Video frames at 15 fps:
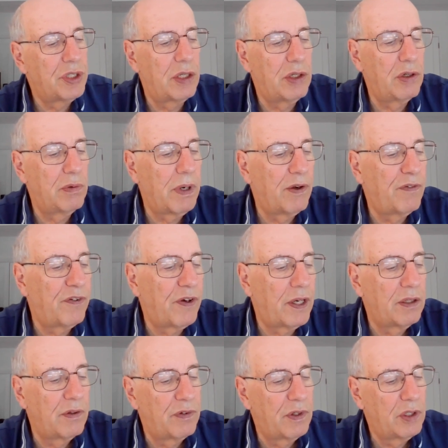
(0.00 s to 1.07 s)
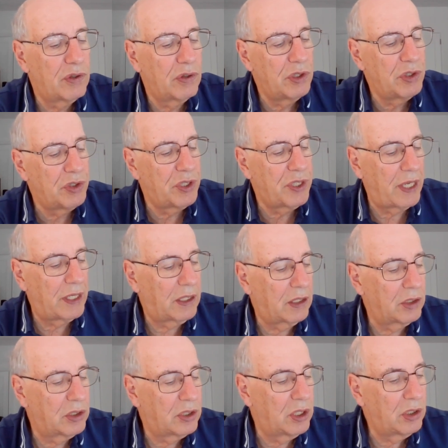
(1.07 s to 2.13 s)
that you might find of interest that
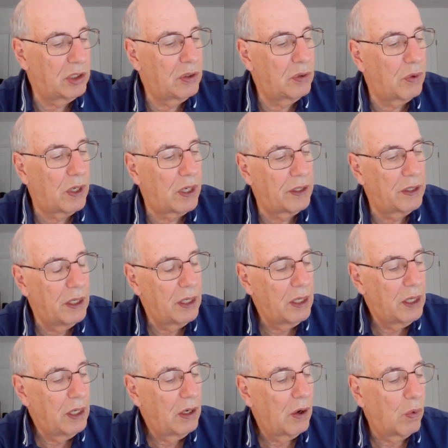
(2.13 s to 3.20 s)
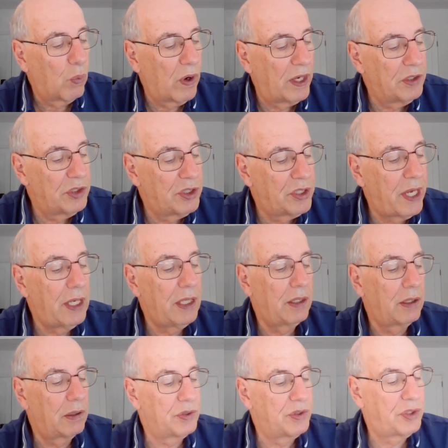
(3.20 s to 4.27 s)
continue on Wednesday.
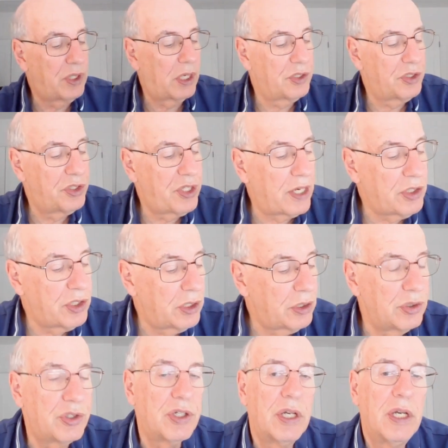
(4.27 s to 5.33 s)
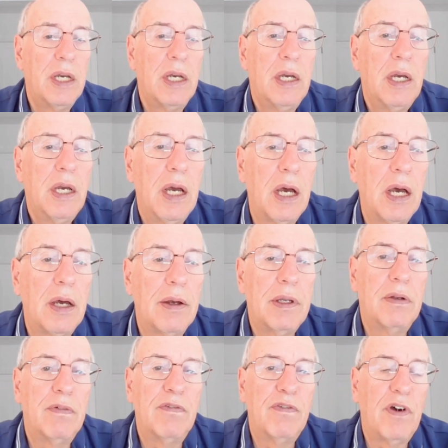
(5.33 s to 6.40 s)
There's sessions
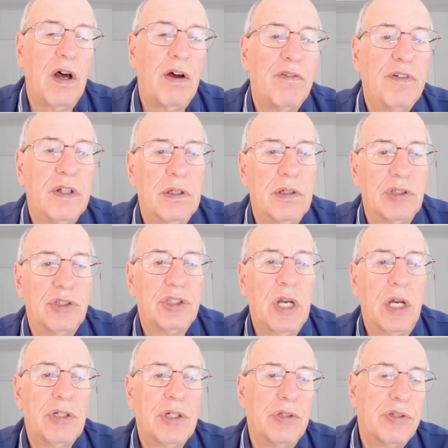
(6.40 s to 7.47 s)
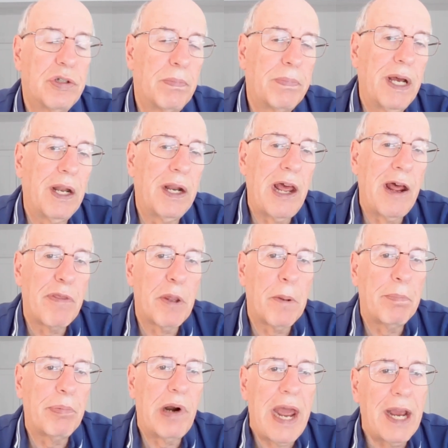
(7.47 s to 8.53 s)
involving discussions about how the
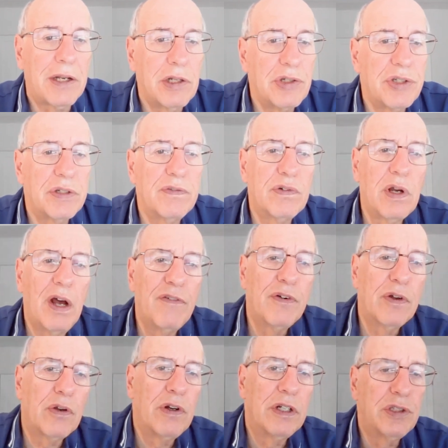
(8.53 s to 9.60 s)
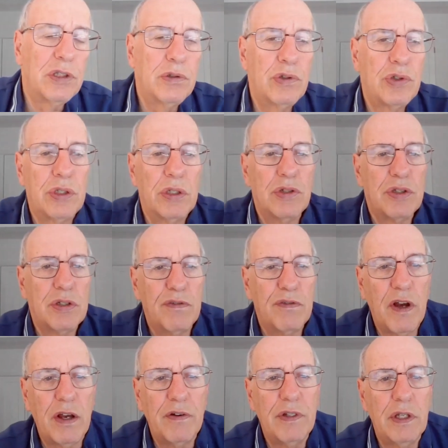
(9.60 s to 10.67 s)
practice of conflict resolution is
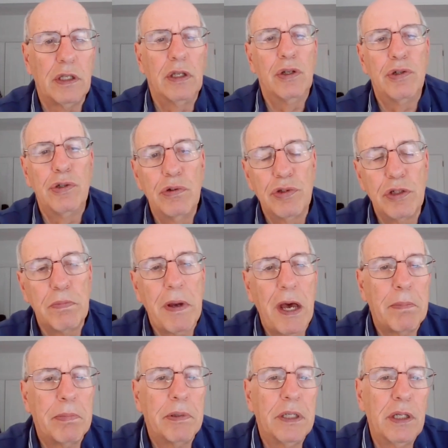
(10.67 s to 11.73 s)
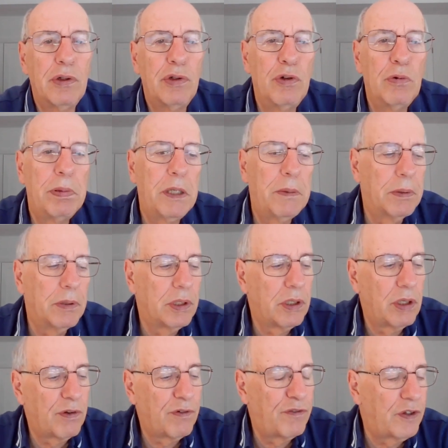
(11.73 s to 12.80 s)
involving issues about bringing new people
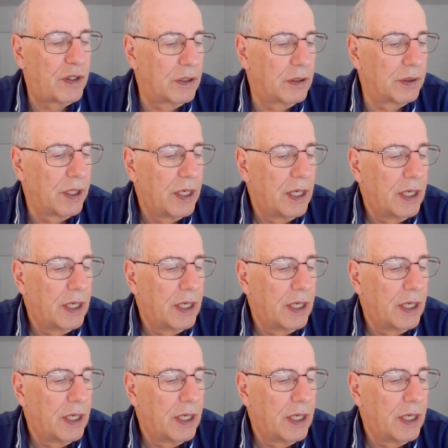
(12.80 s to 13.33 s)
into the field,